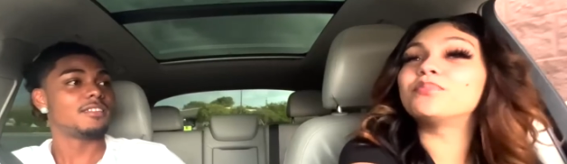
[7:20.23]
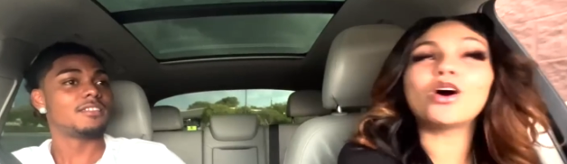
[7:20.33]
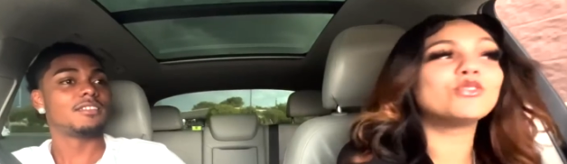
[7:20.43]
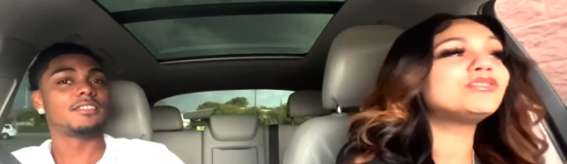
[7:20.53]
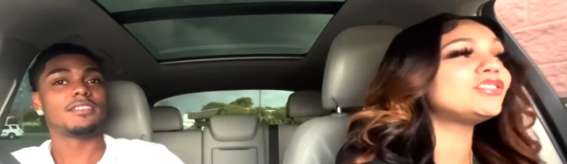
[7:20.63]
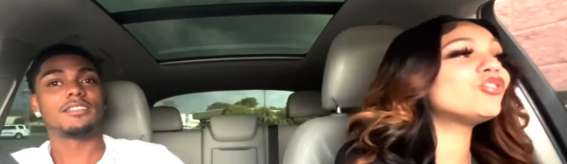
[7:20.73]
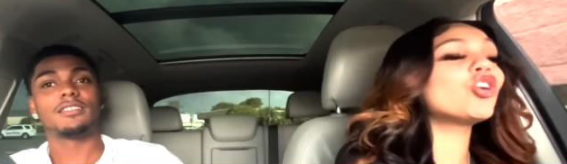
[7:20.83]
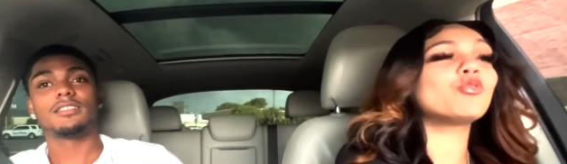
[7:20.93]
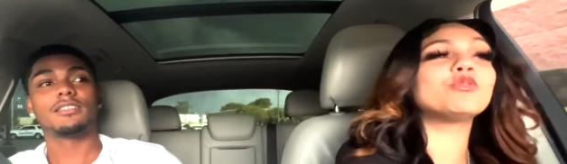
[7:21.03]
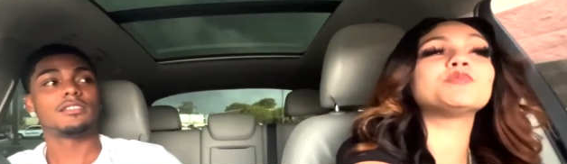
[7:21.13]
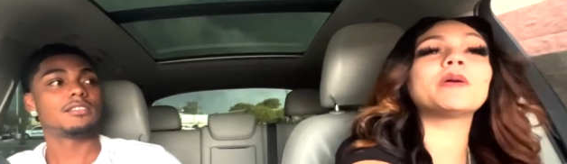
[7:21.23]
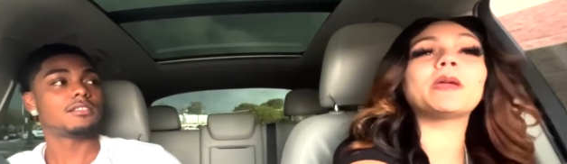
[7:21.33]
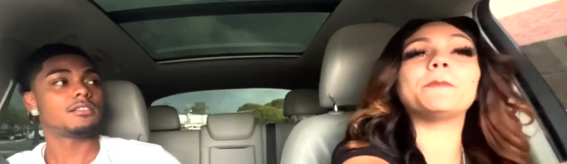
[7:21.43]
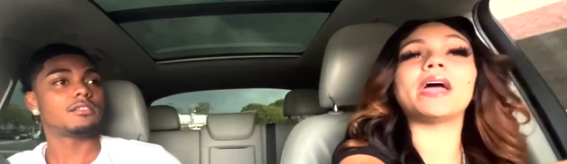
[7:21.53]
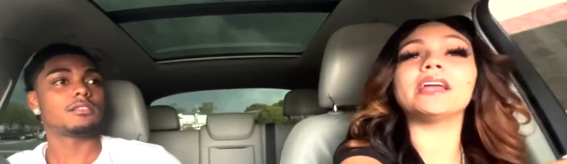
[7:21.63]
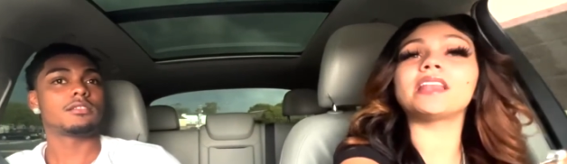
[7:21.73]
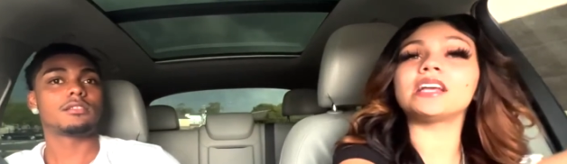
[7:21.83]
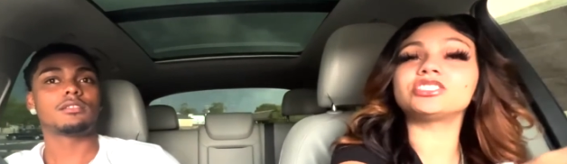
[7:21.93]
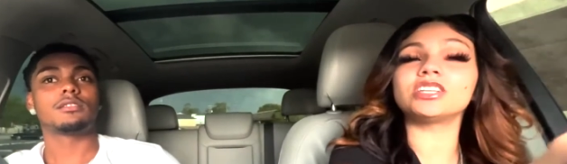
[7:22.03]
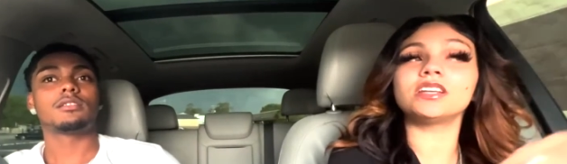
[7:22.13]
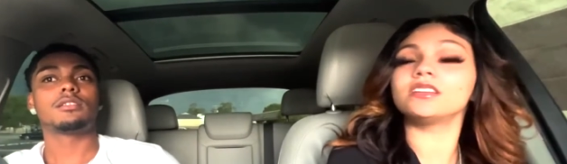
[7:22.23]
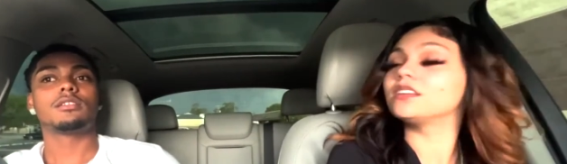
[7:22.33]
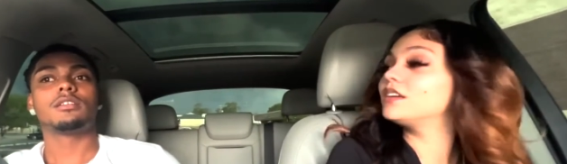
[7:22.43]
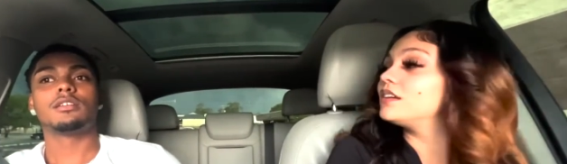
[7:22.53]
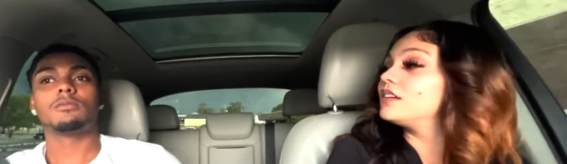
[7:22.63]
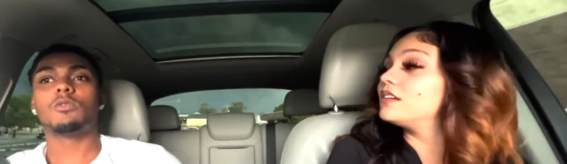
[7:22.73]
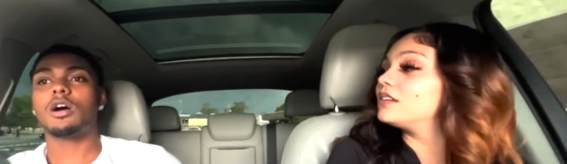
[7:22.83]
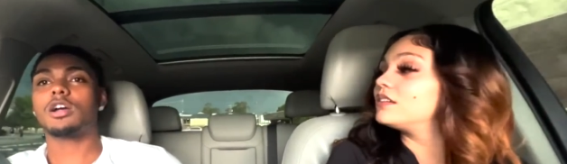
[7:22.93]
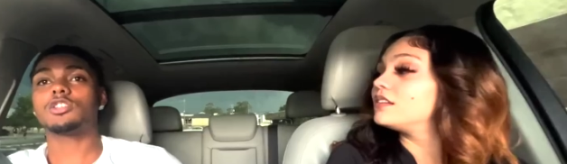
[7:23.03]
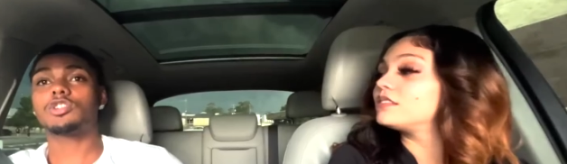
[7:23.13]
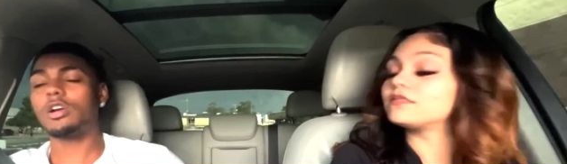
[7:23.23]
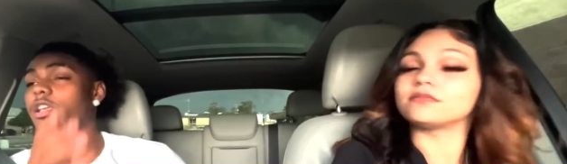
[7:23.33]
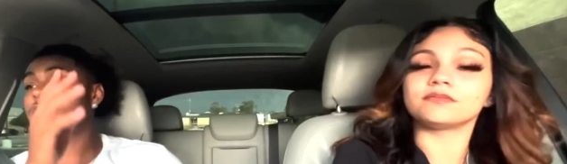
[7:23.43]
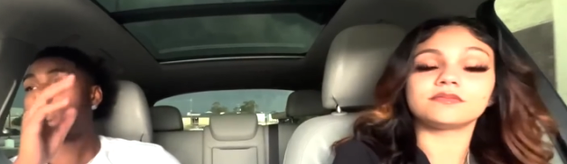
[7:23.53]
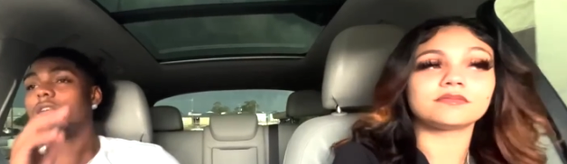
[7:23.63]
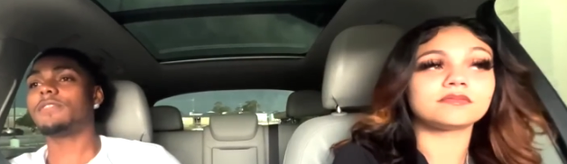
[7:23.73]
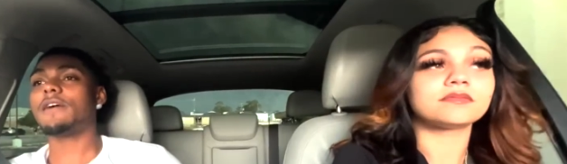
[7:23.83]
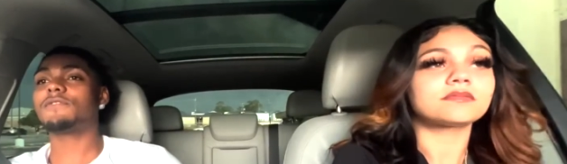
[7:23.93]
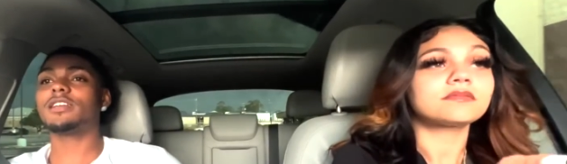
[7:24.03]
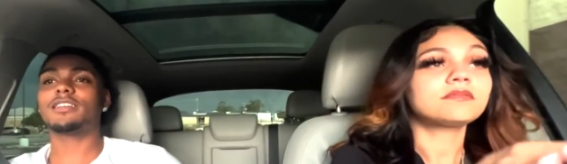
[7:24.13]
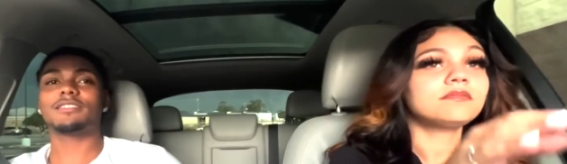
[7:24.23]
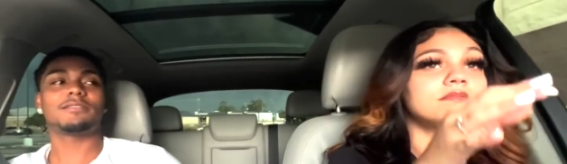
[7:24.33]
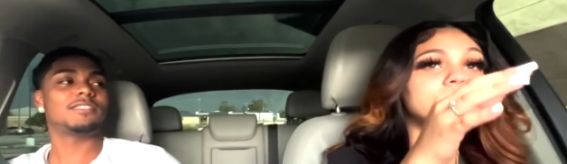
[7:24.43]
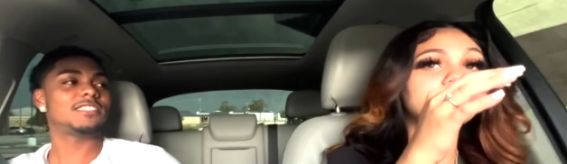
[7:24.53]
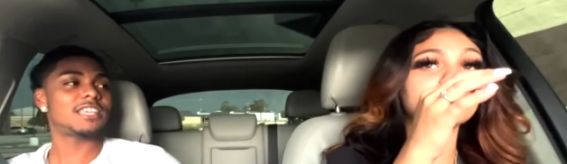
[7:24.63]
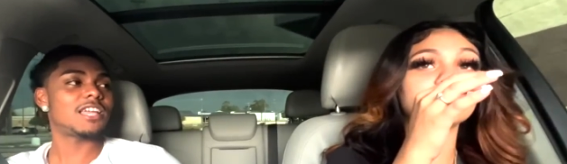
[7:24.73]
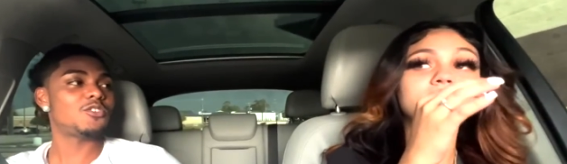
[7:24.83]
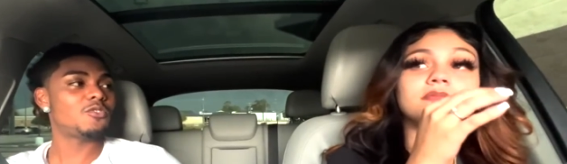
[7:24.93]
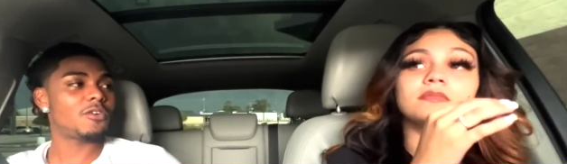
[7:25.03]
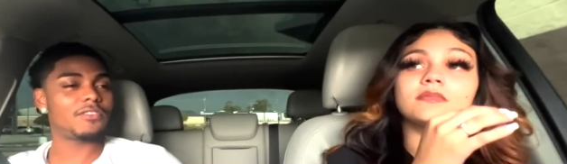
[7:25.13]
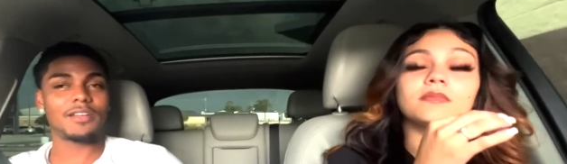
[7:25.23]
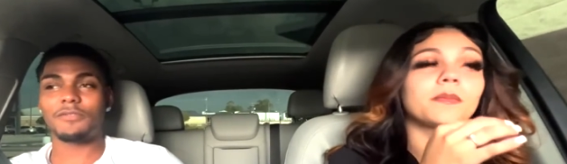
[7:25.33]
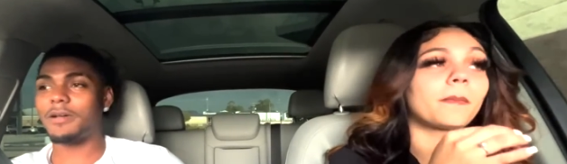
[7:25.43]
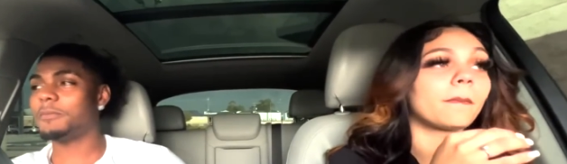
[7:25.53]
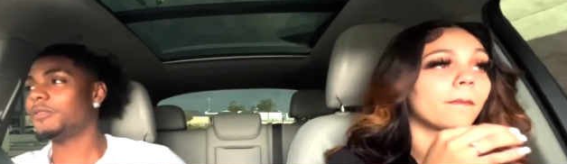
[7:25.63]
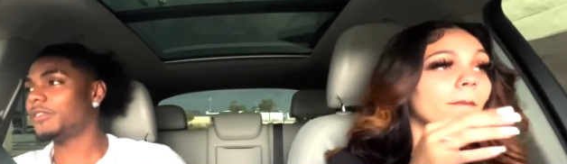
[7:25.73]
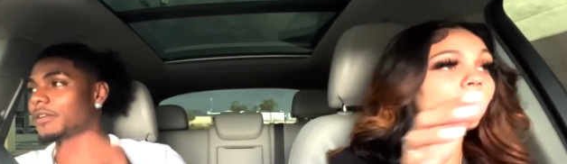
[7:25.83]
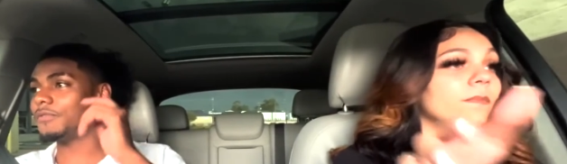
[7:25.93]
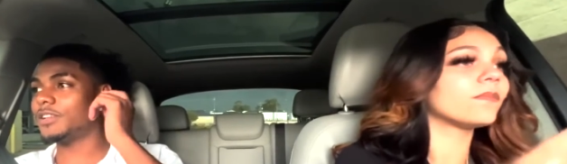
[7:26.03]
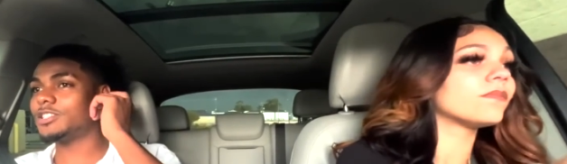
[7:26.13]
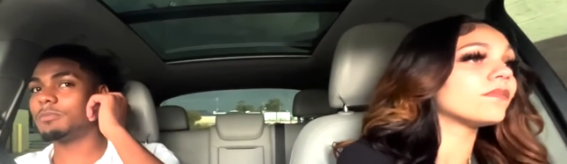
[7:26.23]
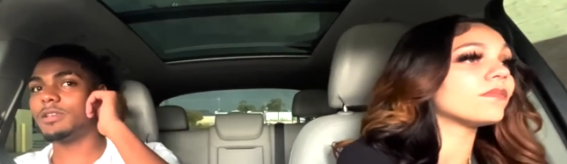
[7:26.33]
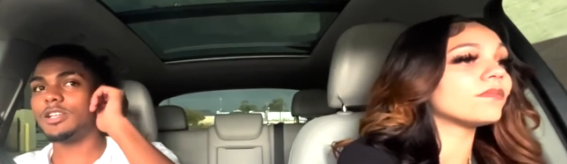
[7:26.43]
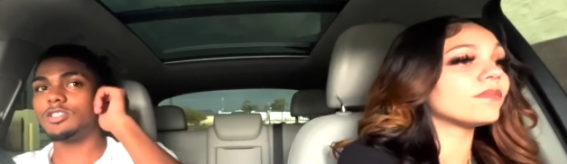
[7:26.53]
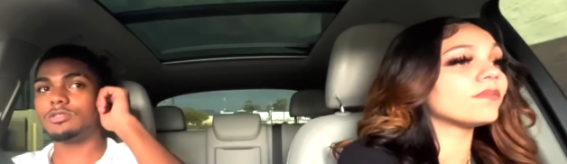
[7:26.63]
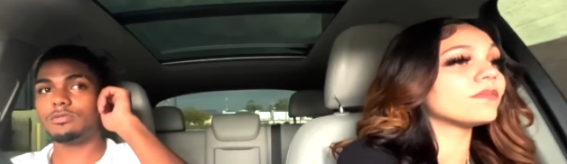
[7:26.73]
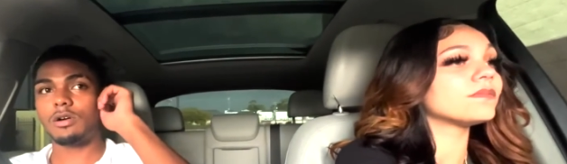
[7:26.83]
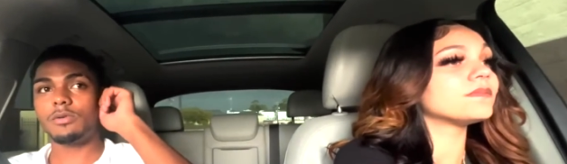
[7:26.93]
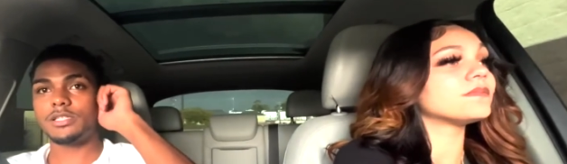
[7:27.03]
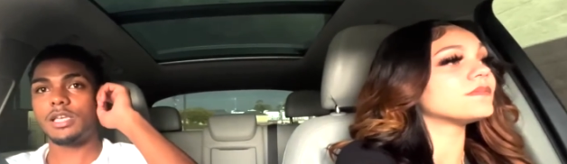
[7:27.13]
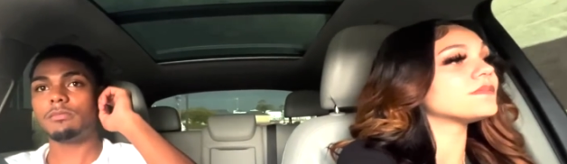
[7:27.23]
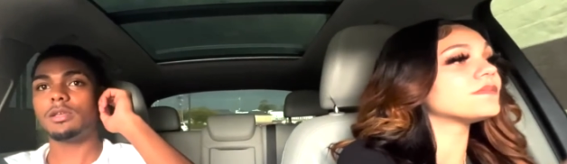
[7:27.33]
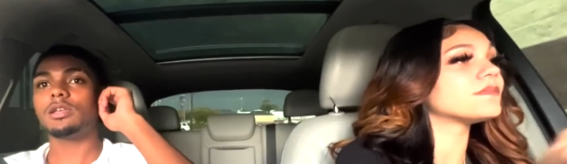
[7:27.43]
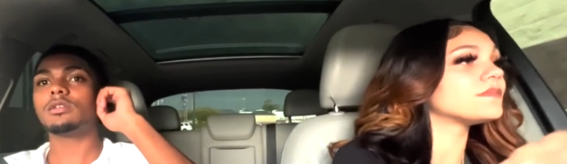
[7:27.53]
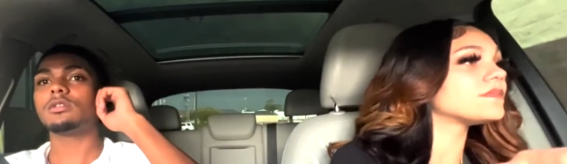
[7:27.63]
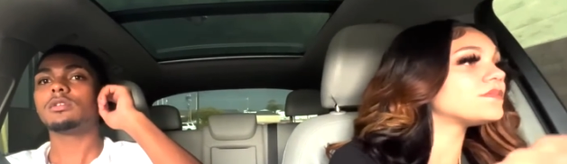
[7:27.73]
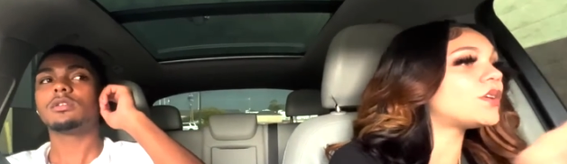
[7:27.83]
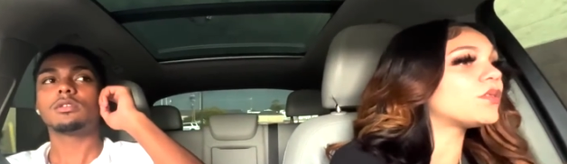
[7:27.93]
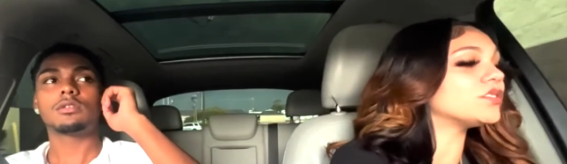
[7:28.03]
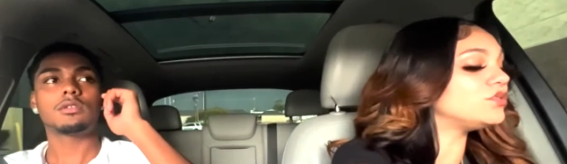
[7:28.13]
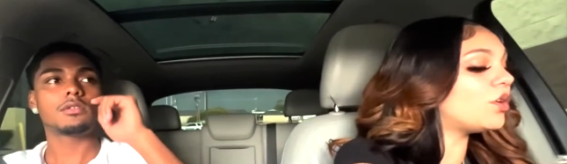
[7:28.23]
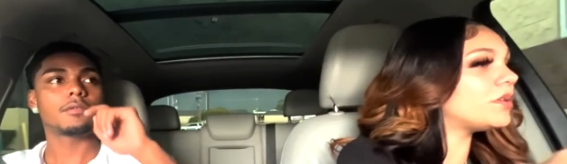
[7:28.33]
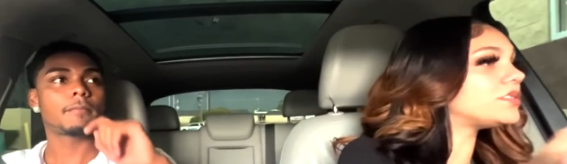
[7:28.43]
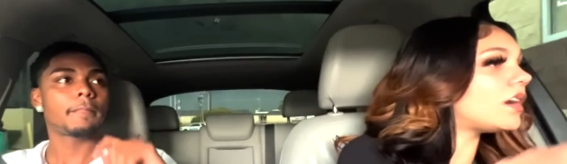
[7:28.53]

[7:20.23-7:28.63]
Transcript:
Speaker 1: bro. You see how you almost made me bang that shit?
Speaker 2: Well, control yourself. That freaking see you over here. I'm over here flinching because you always hit me,
Speaker 1: bro. Because you always